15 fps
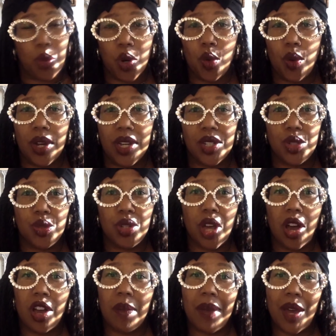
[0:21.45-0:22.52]
going to
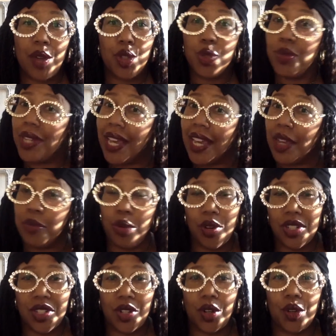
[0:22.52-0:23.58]
talk about today, boys
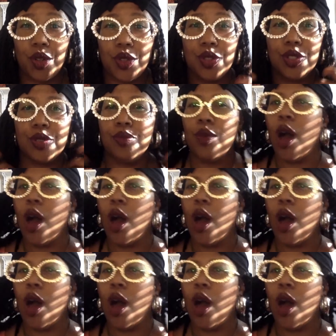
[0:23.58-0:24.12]
and girls.